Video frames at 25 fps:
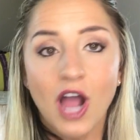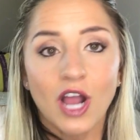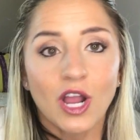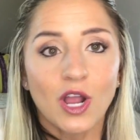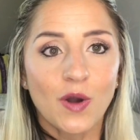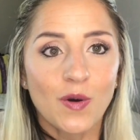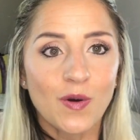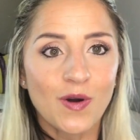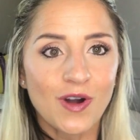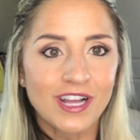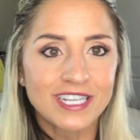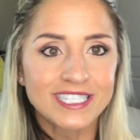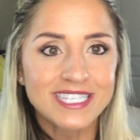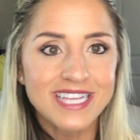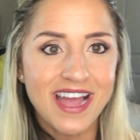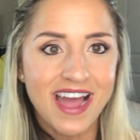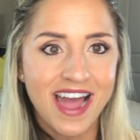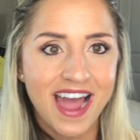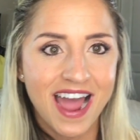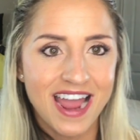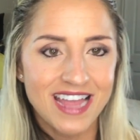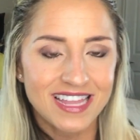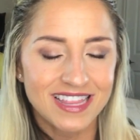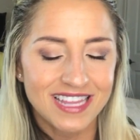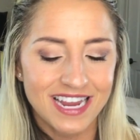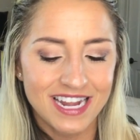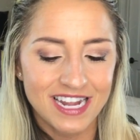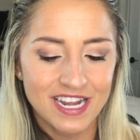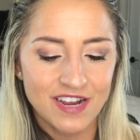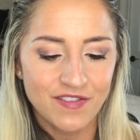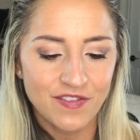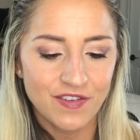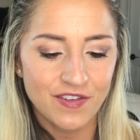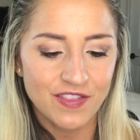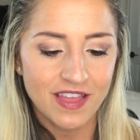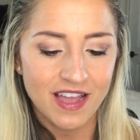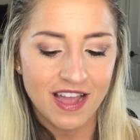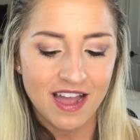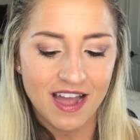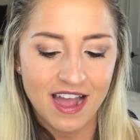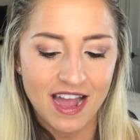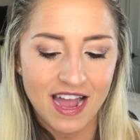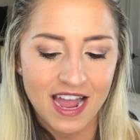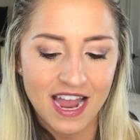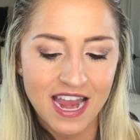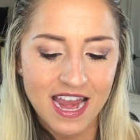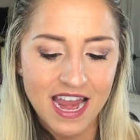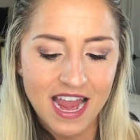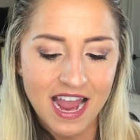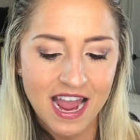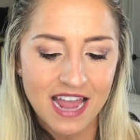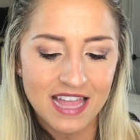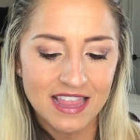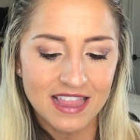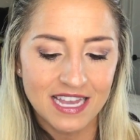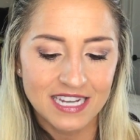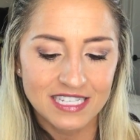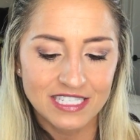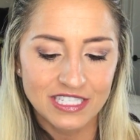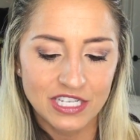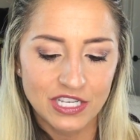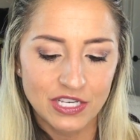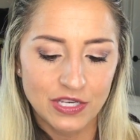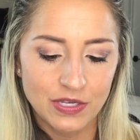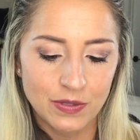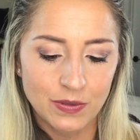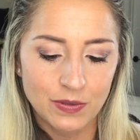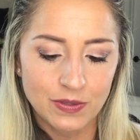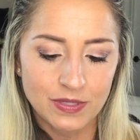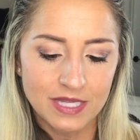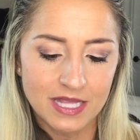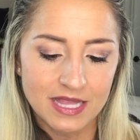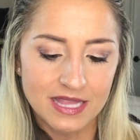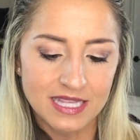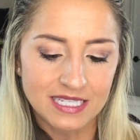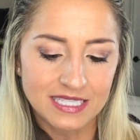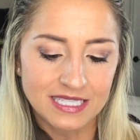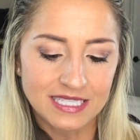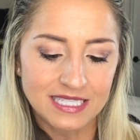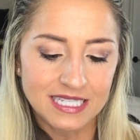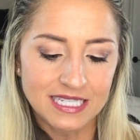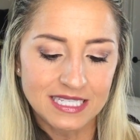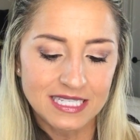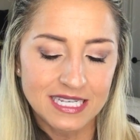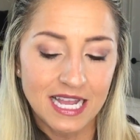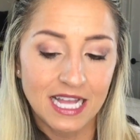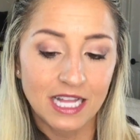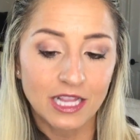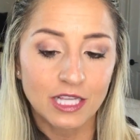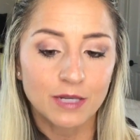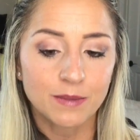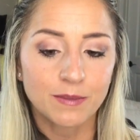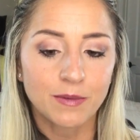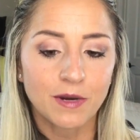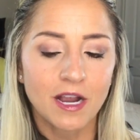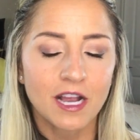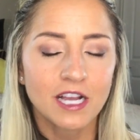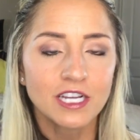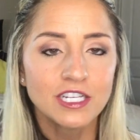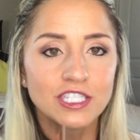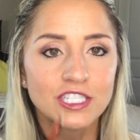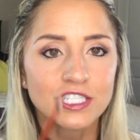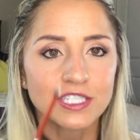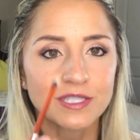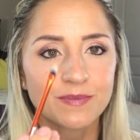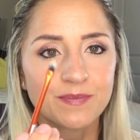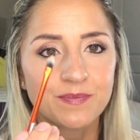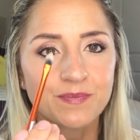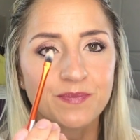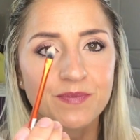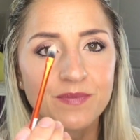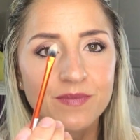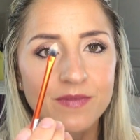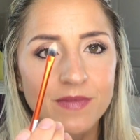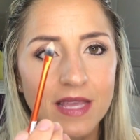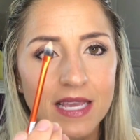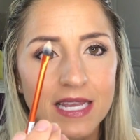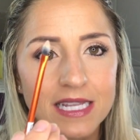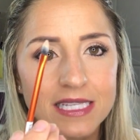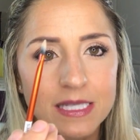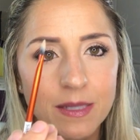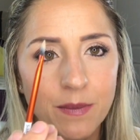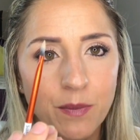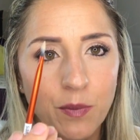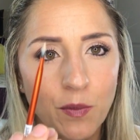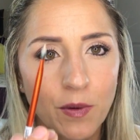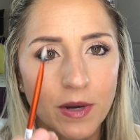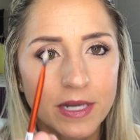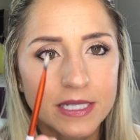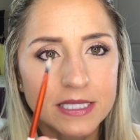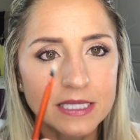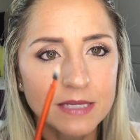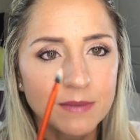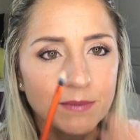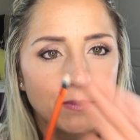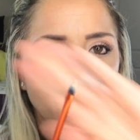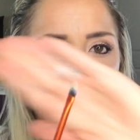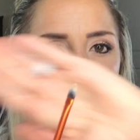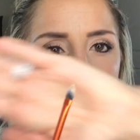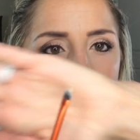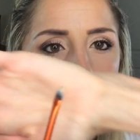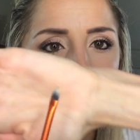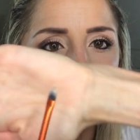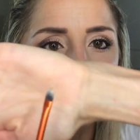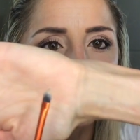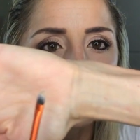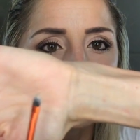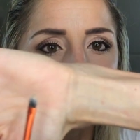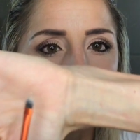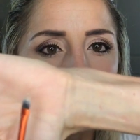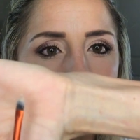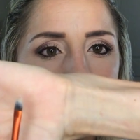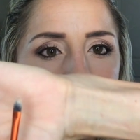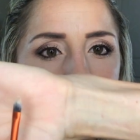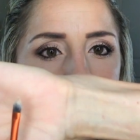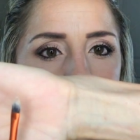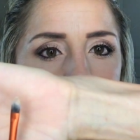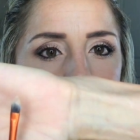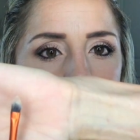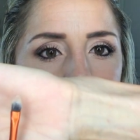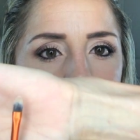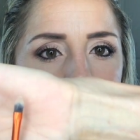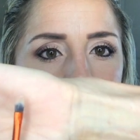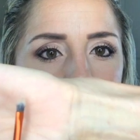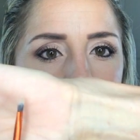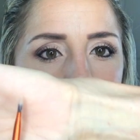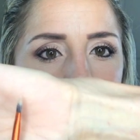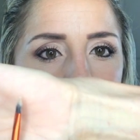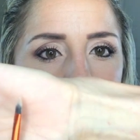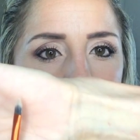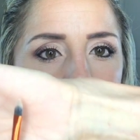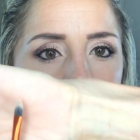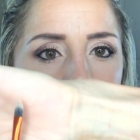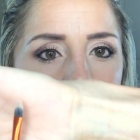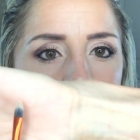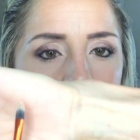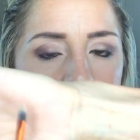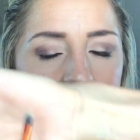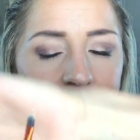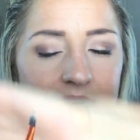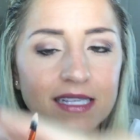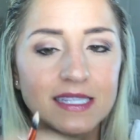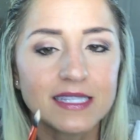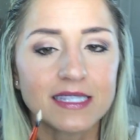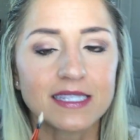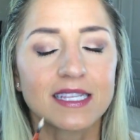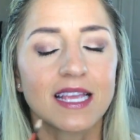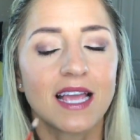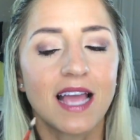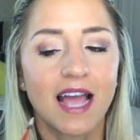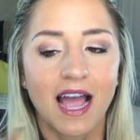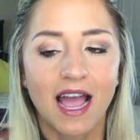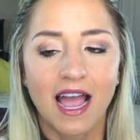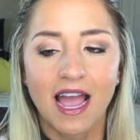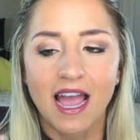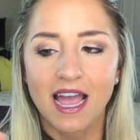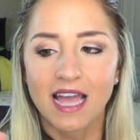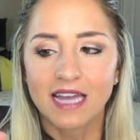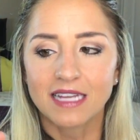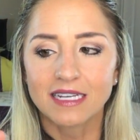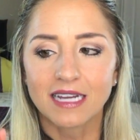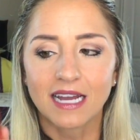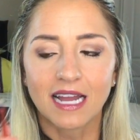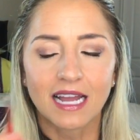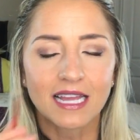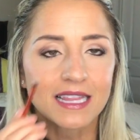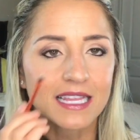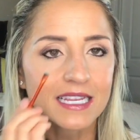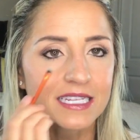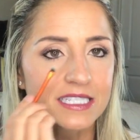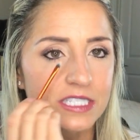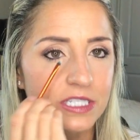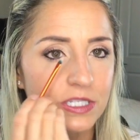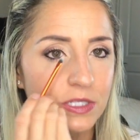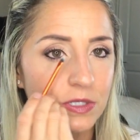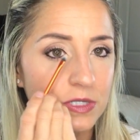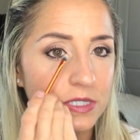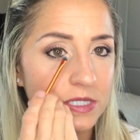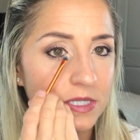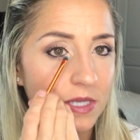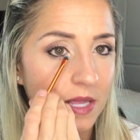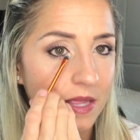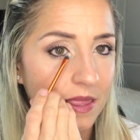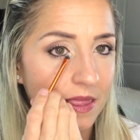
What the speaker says: Go on to highlighting for the eye. I like to use the Detailer brush. It's a pointed brush like this, and I like to use